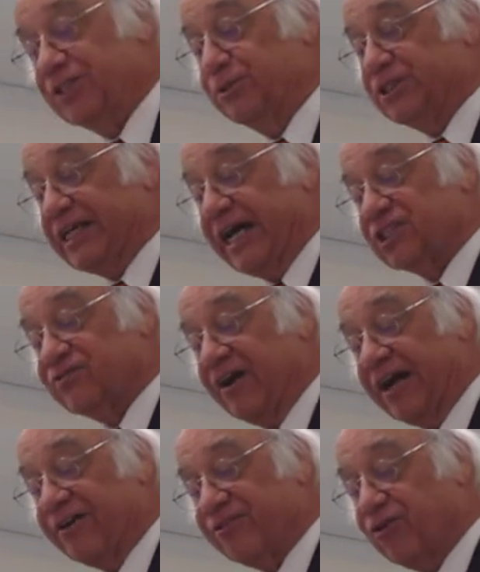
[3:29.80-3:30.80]
to
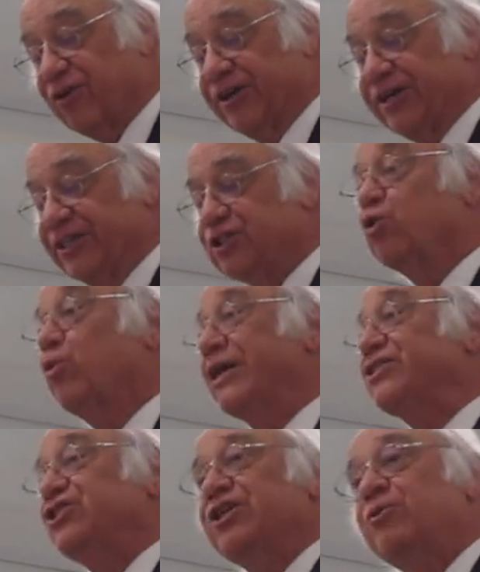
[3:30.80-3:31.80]
satisfy authorities who
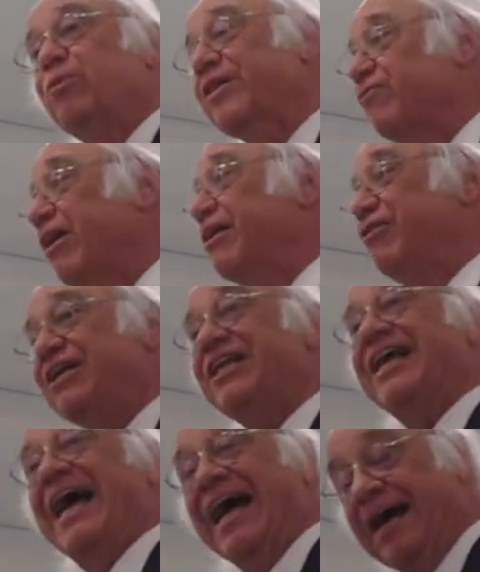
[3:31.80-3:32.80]
question whether I
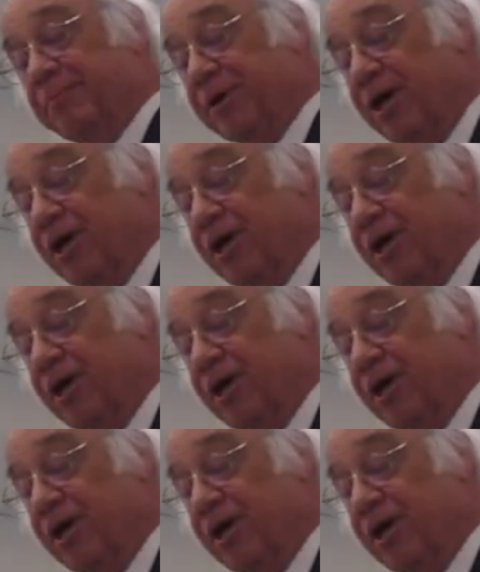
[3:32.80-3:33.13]
really am